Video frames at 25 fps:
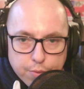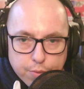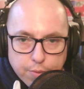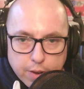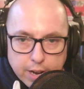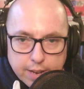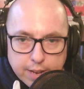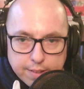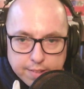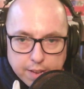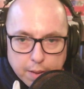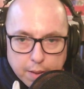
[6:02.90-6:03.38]

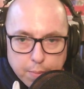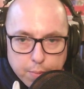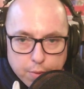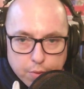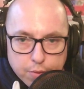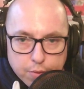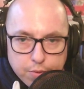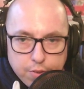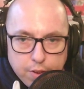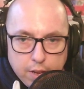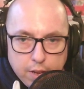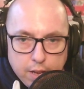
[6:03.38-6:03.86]
three
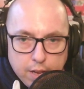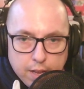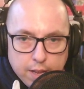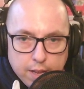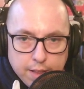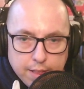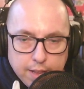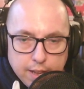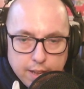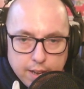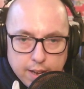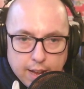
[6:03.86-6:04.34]
examples.
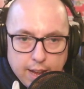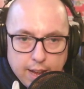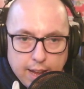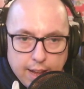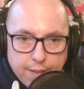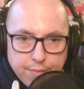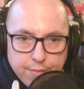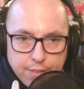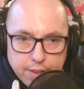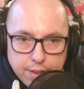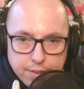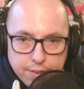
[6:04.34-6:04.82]
Then I
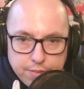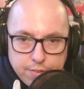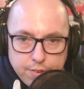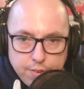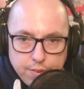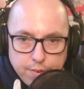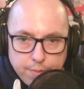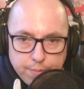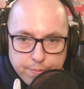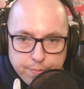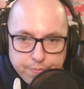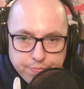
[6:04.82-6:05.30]
have
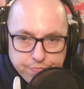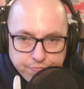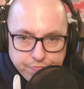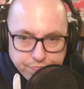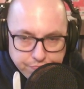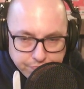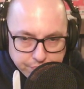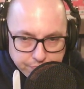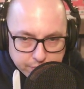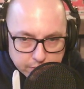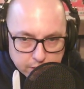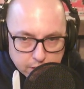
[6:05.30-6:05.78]
this
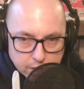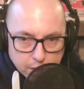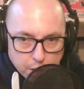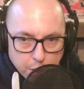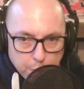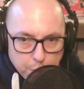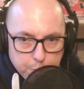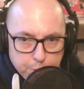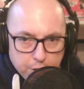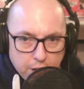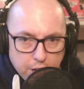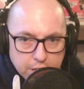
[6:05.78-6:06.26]

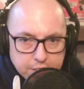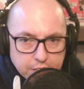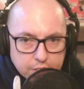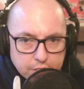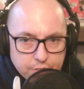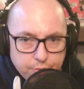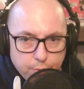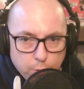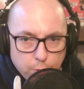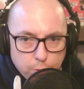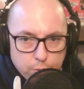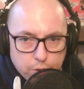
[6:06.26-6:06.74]

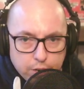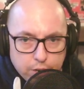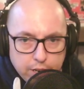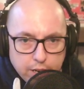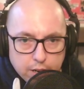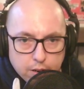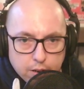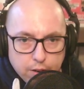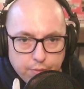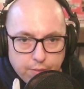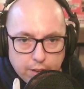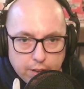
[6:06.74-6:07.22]
projects folder
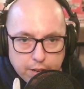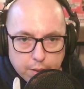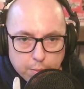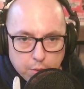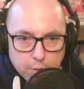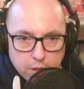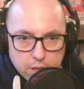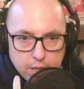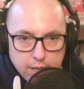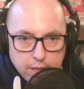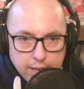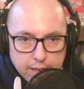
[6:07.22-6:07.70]
here. If I
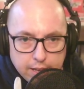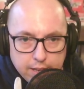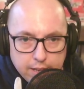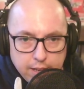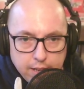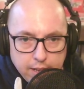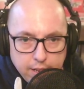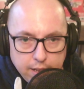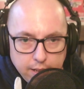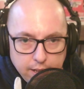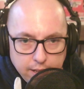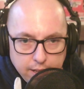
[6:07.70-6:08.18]
double click
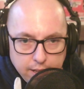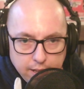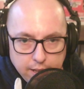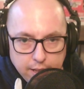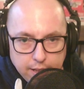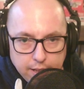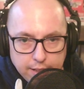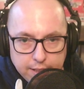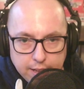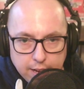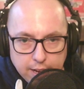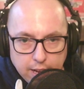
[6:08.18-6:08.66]

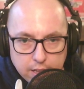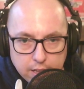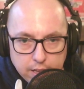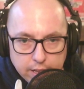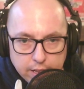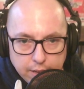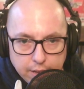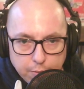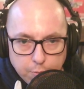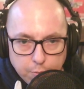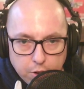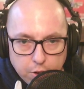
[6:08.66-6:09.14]
and then I
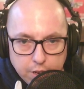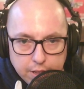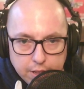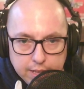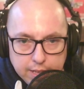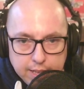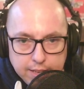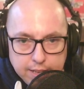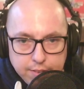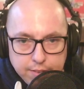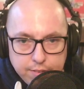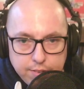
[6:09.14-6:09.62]
click in one of
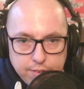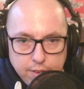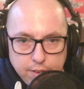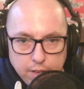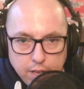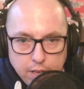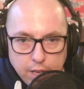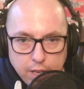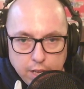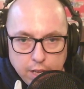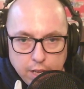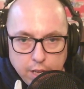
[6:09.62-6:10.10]
these,
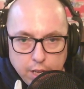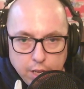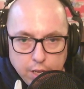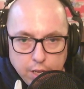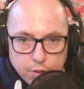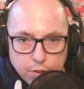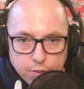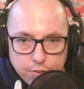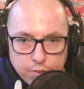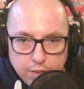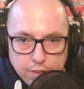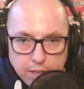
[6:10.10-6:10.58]

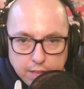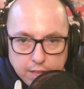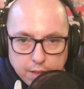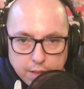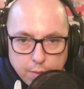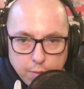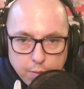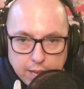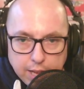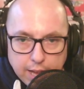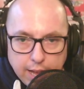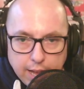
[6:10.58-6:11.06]
you'll see
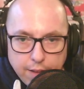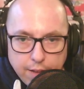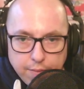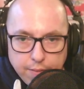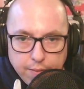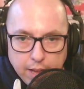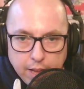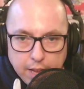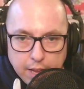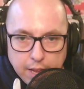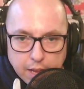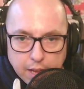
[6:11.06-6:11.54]
that we
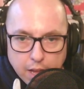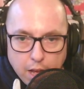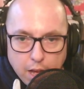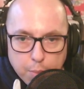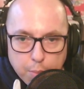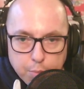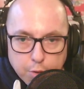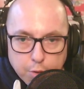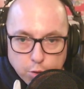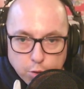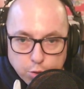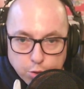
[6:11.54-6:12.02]
have a uh,
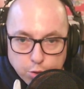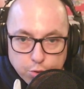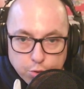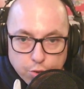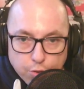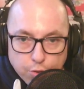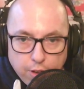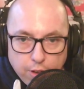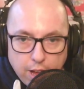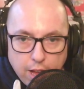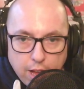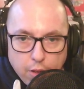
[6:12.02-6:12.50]

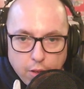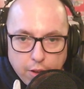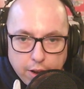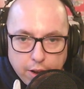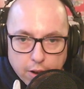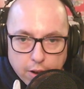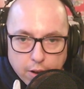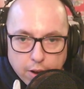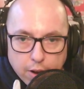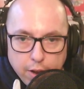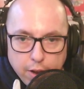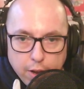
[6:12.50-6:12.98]
producer file
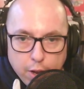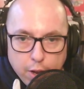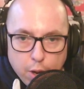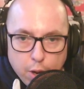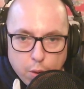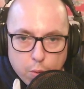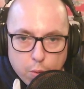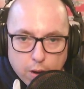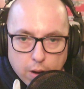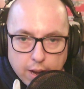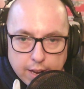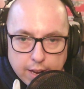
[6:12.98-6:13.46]
here
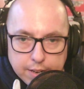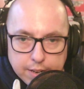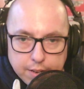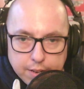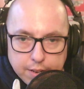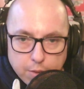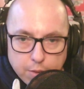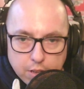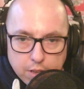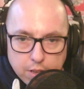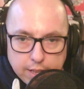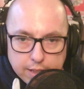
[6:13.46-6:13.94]
where I could
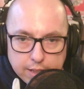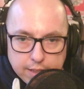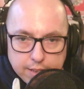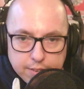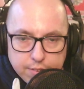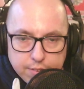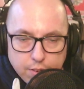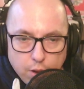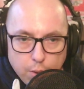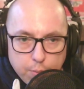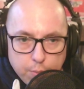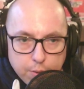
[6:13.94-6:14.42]
double click
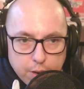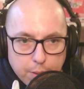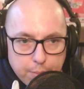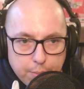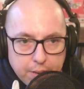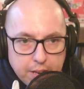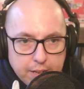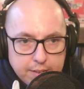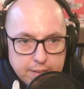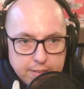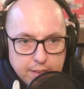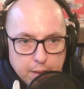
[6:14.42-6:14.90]
this, open up
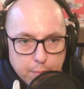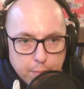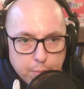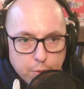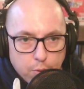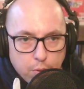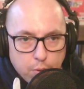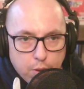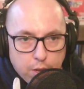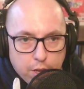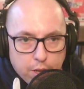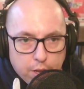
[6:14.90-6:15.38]
an
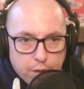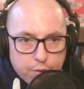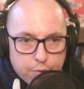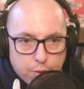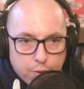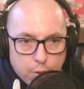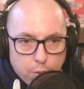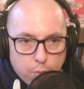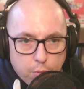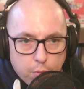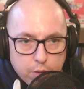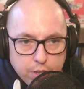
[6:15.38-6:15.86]
example.
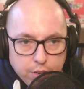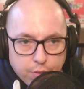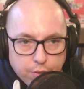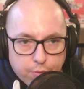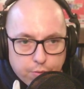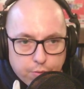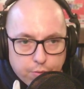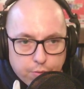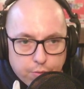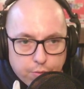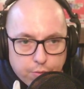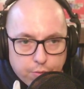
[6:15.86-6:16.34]
So when you
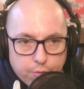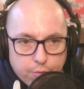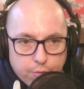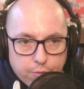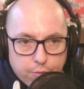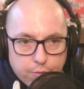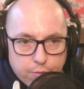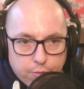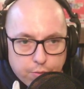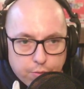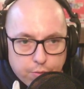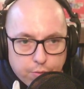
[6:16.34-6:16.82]
first
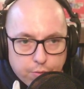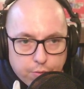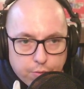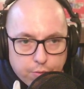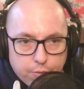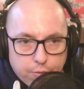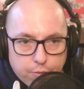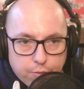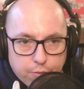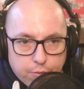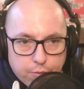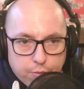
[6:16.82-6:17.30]

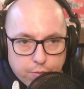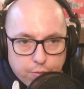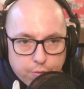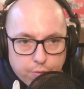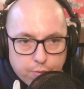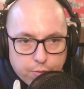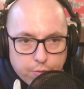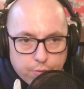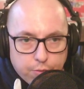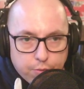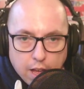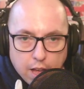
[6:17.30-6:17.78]
download
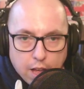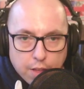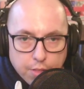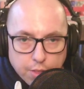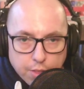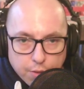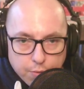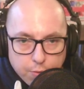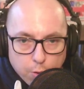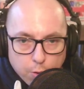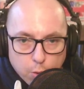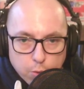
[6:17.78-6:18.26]
the uh,
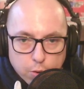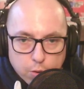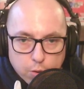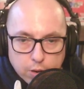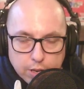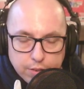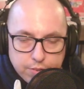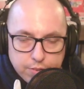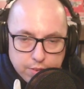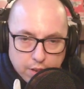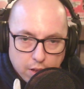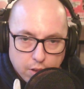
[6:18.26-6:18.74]
the folder
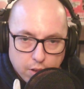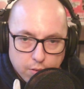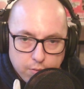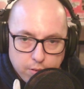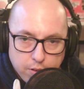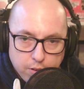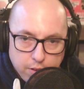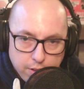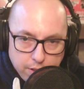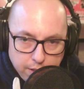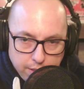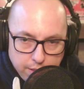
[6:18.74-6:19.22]
itself,
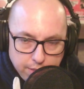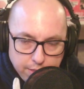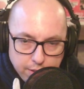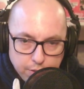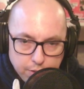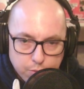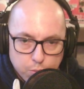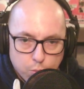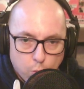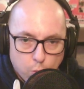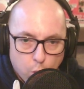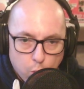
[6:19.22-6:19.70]

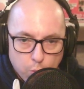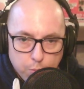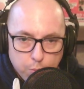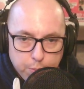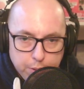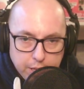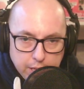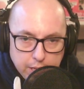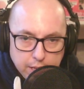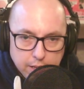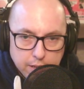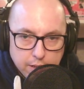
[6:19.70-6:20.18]
this won't
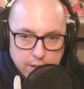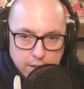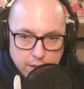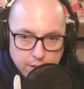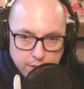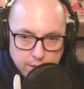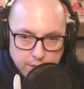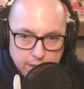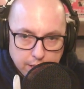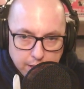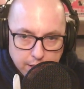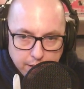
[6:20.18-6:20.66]
be,
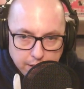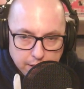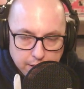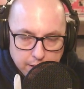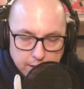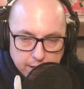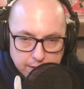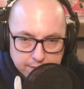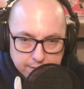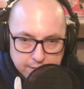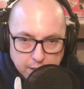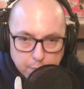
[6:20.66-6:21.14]
the
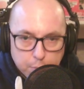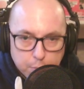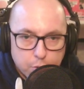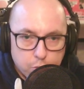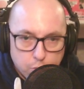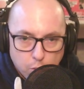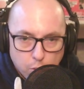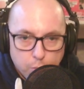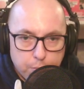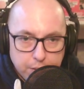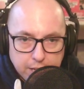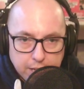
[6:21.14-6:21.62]

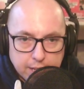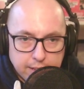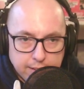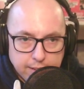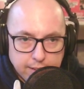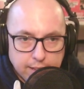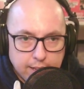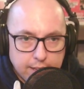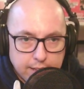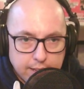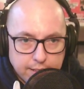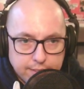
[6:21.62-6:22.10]
examples won't be in,
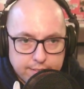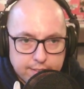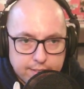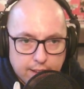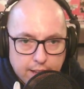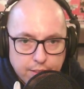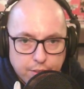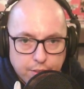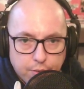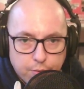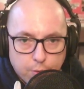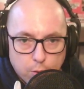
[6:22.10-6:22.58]

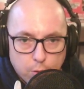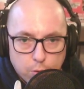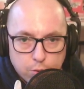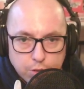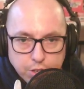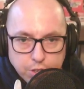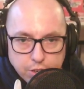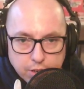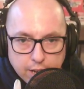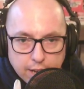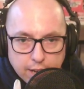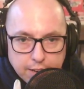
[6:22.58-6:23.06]
inside the folder.
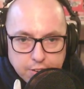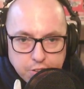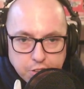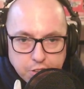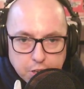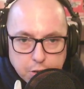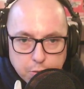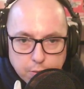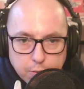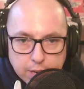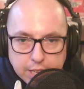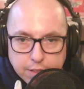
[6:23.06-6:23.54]
You've got to
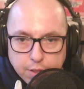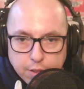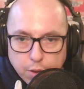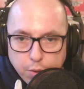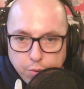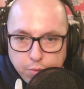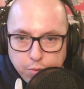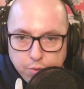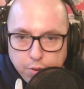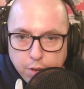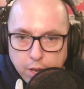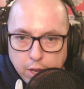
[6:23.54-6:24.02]
generate
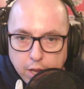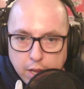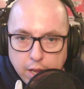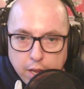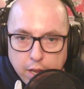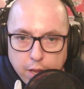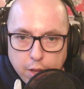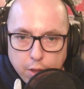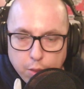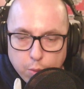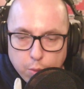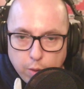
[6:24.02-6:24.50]
those.
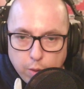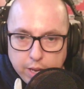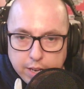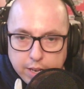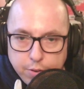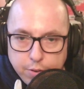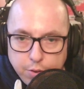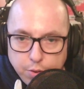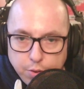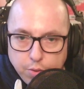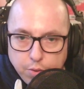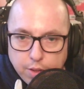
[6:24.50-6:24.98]
The way
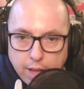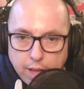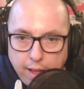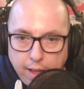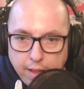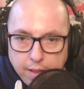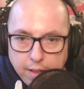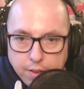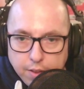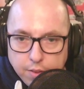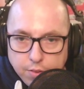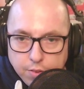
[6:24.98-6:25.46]
to do
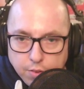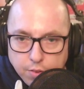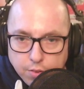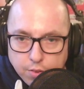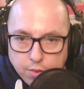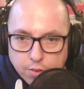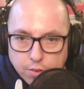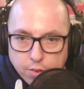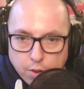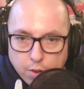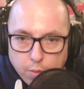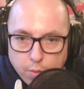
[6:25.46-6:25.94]
that is you
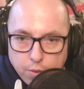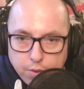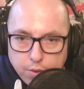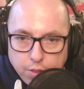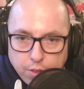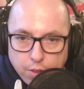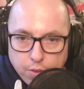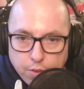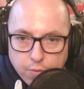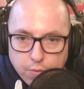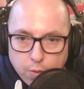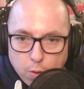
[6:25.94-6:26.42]
just go
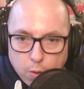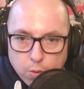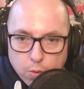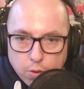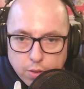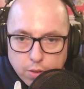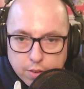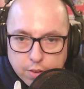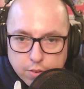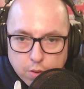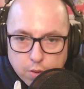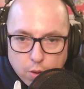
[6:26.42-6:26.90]
into this
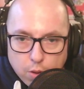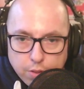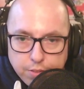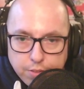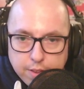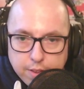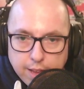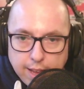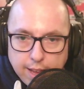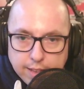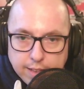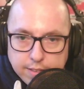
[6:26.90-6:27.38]
folder that's
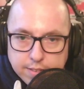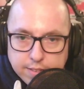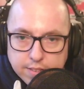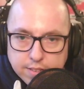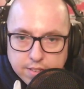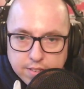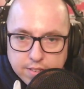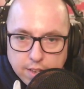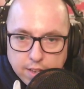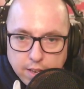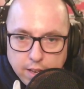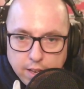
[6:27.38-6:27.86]
called
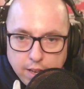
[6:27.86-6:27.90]
tests.